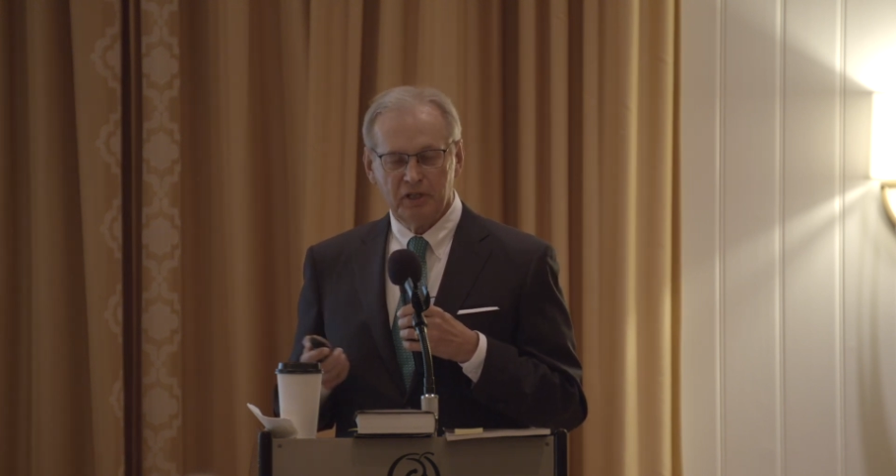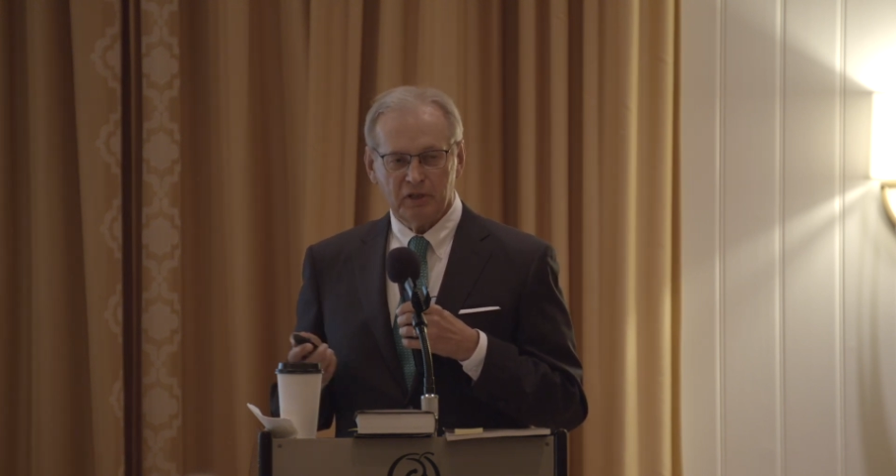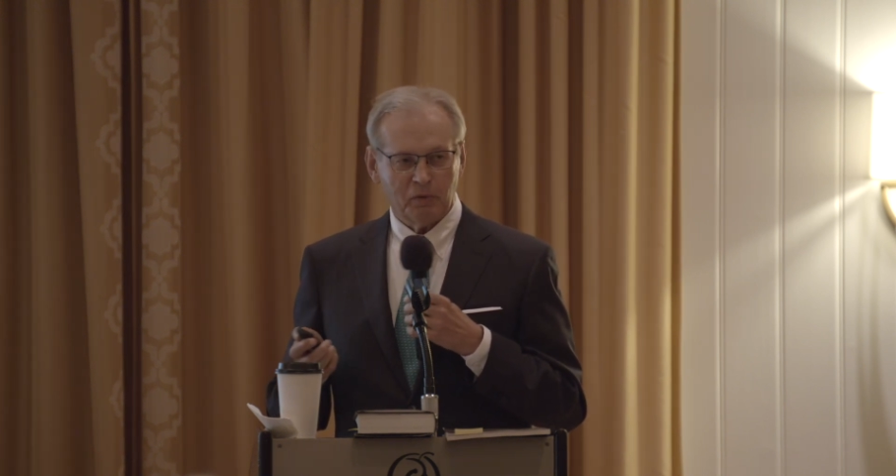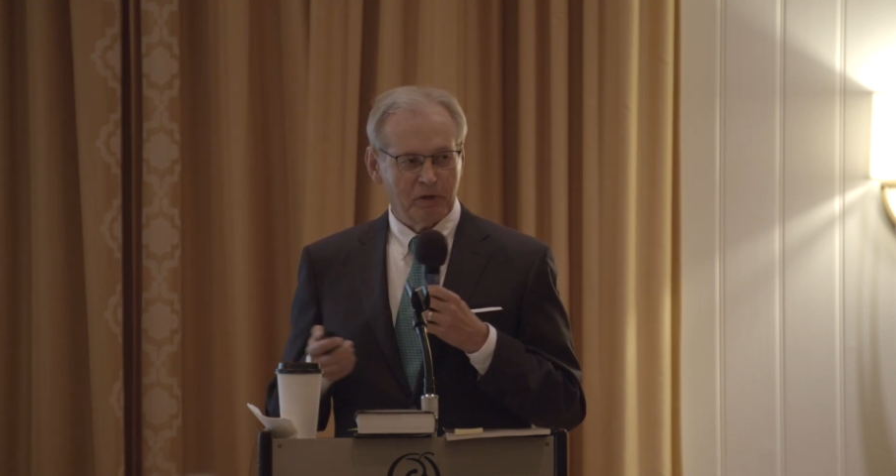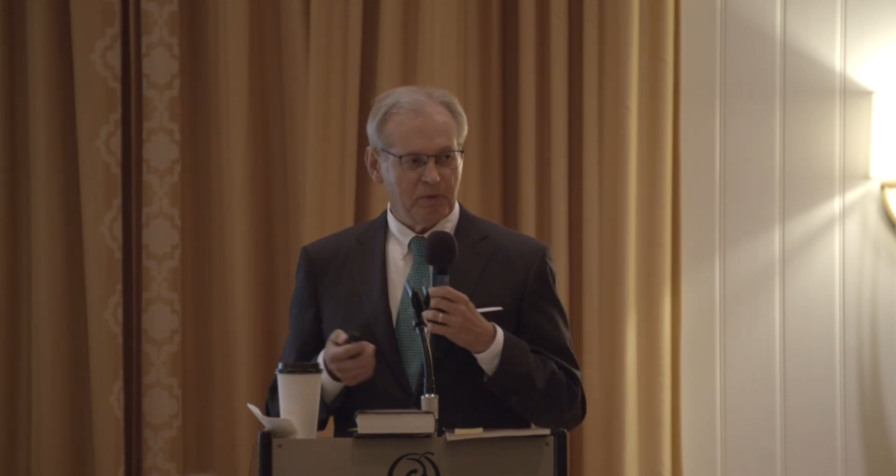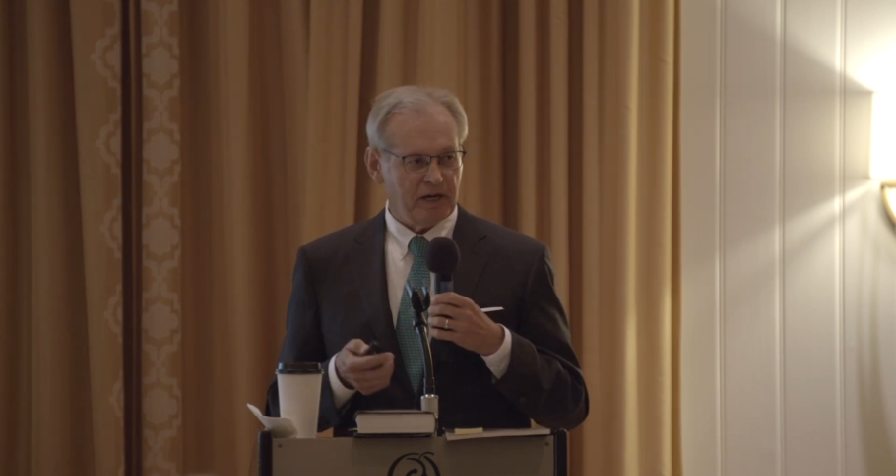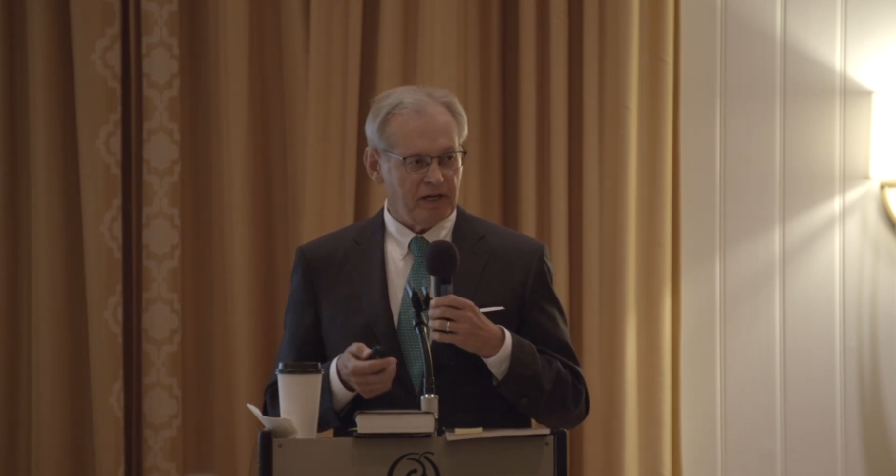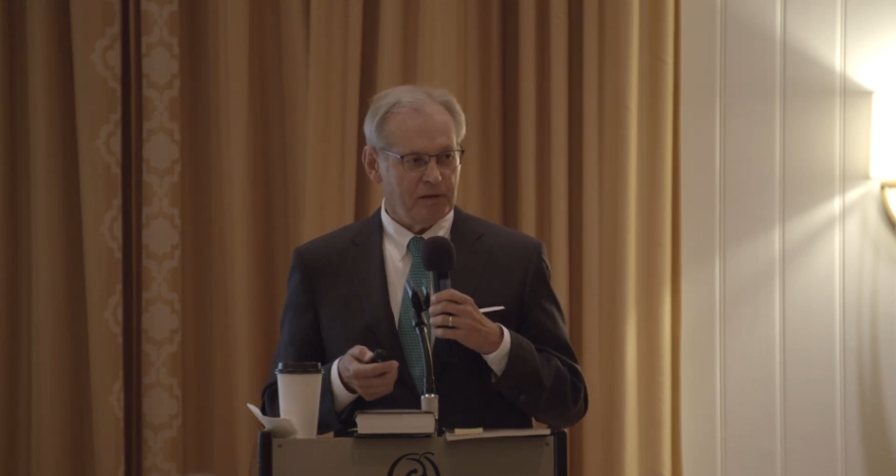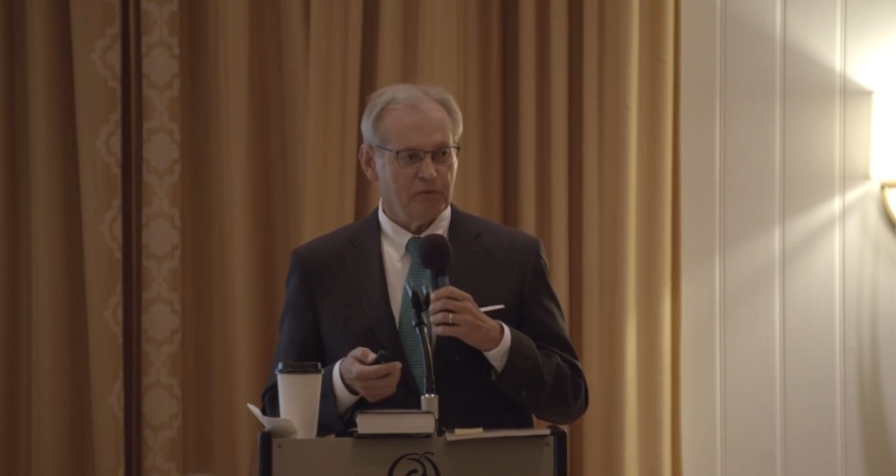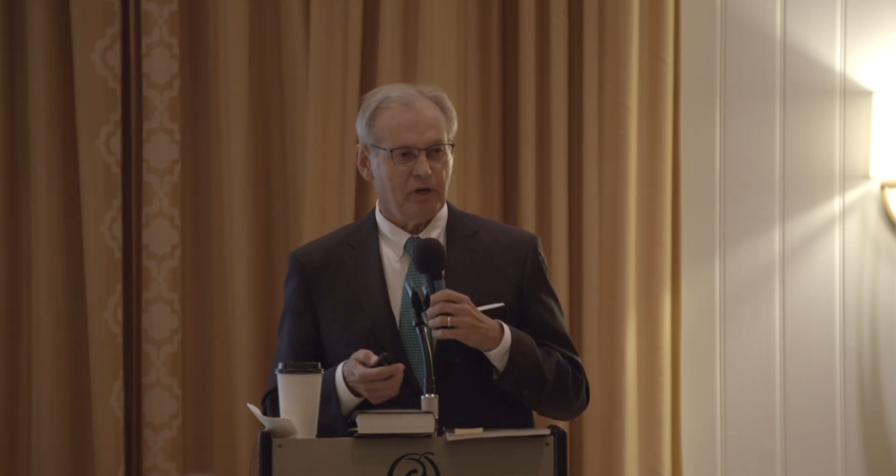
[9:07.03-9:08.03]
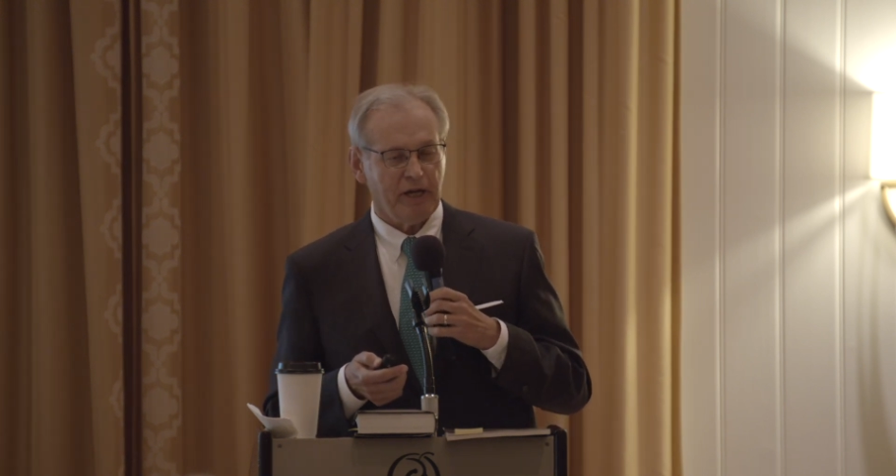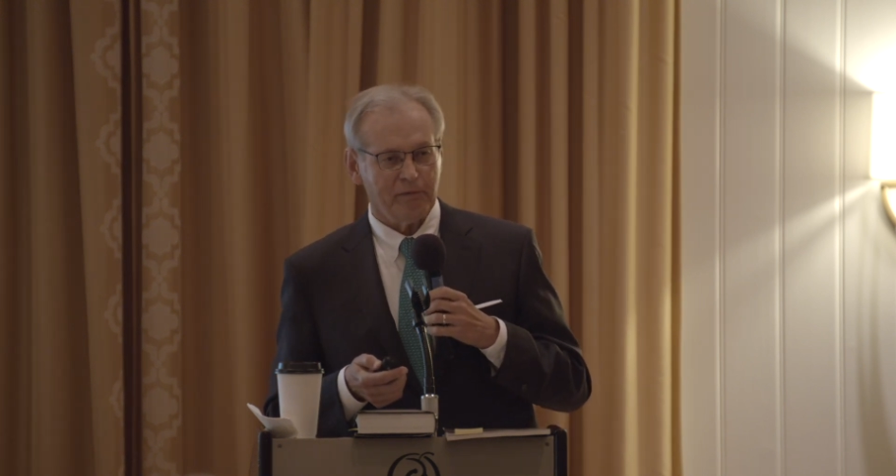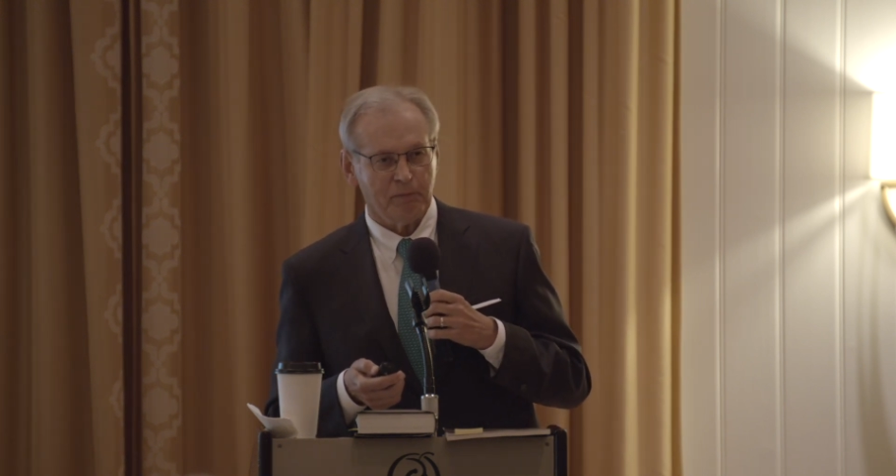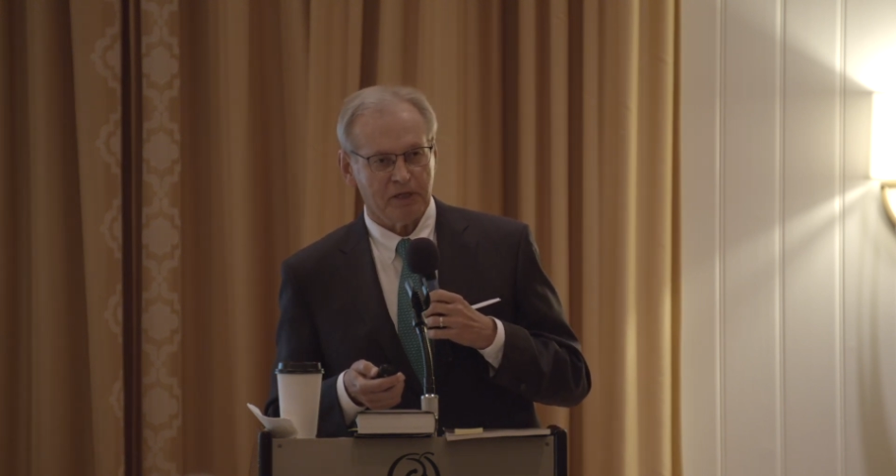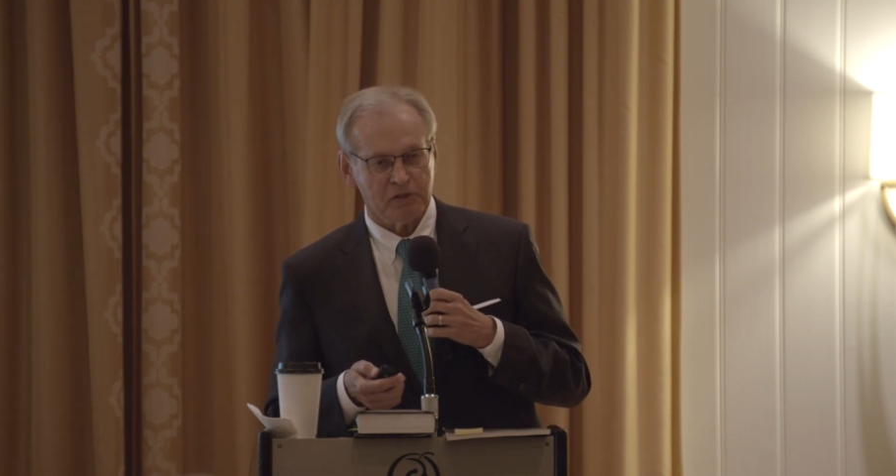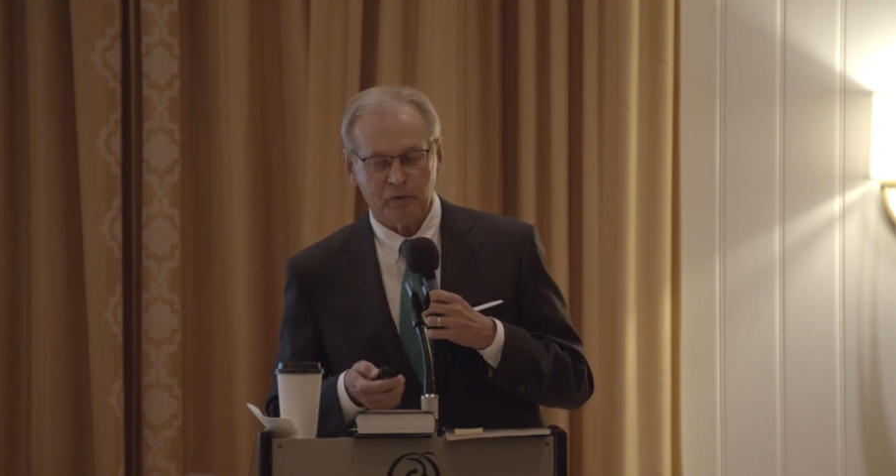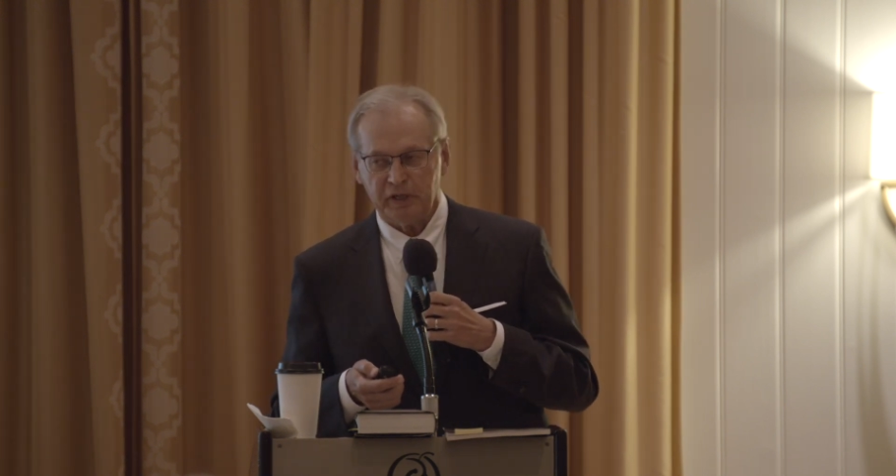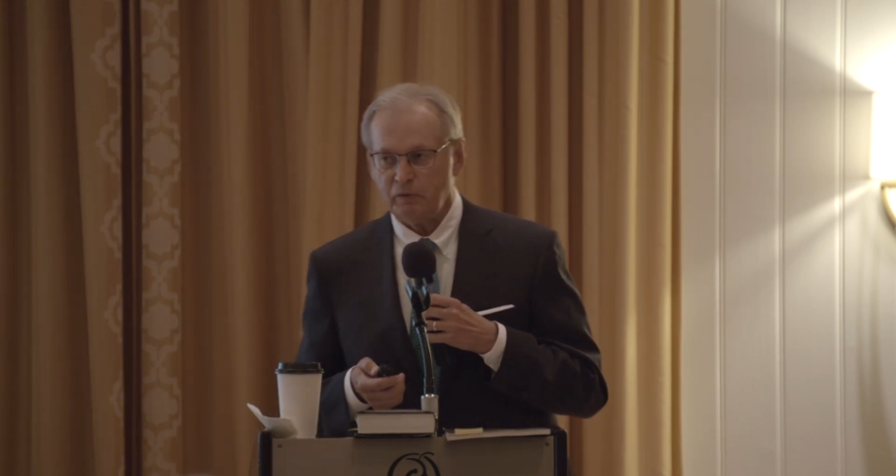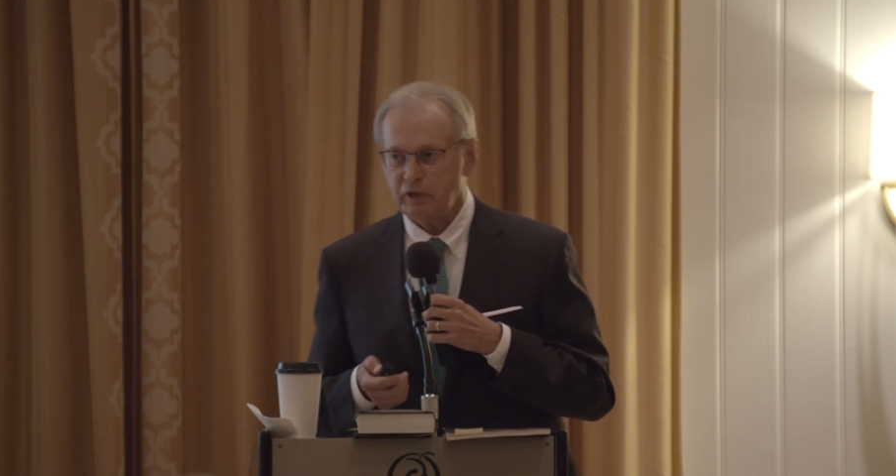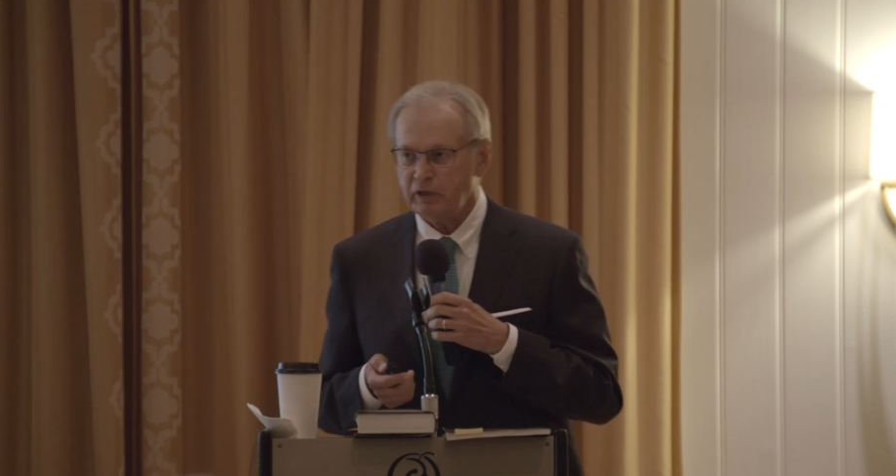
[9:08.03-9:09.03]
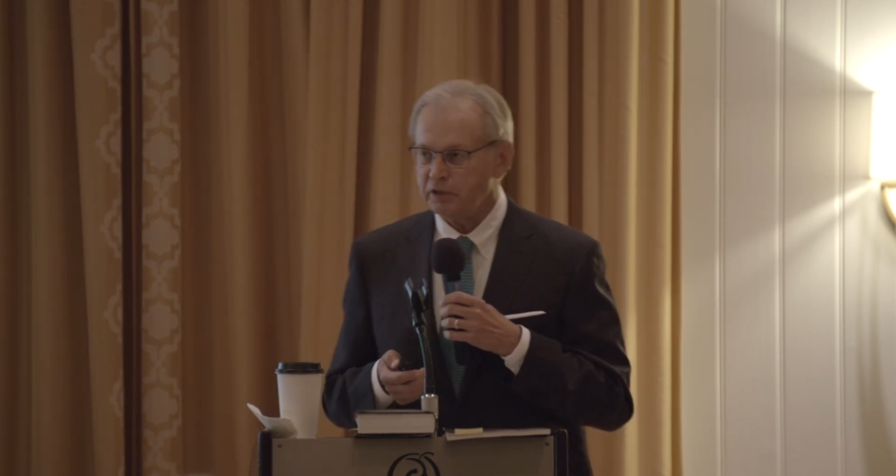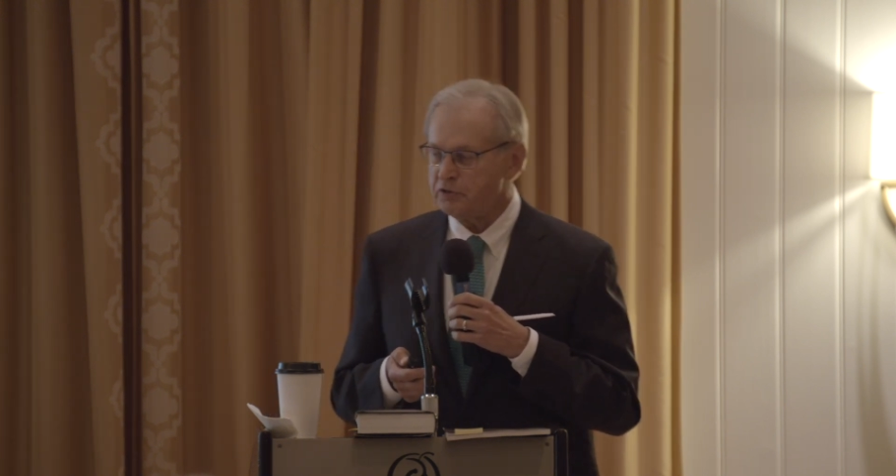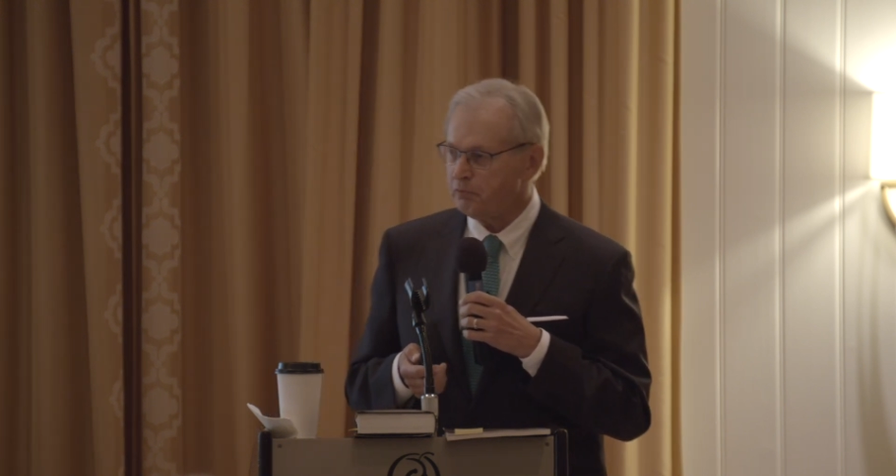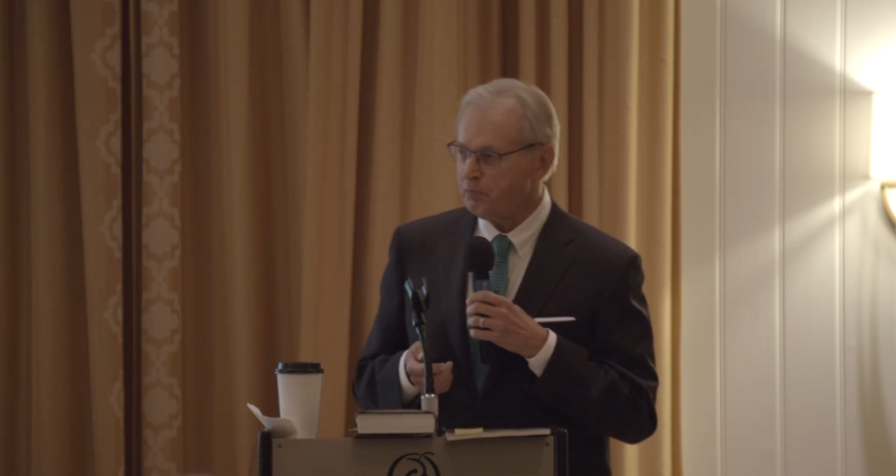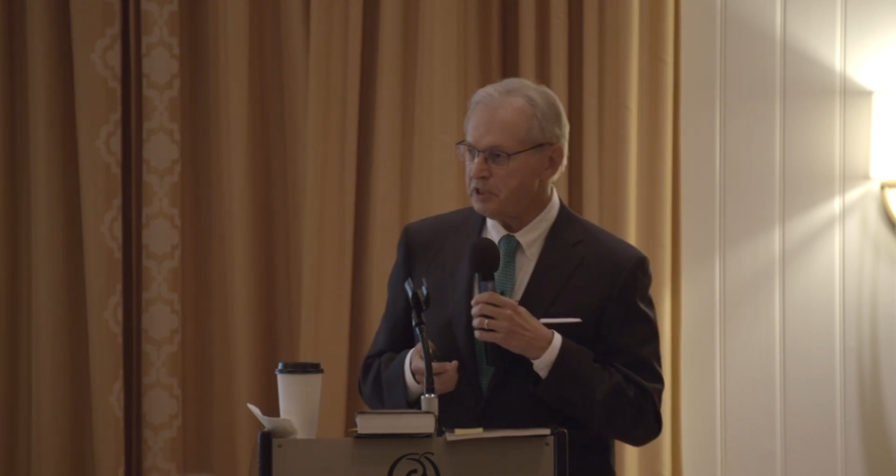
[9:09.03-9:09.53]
Or what about Abraham about 2100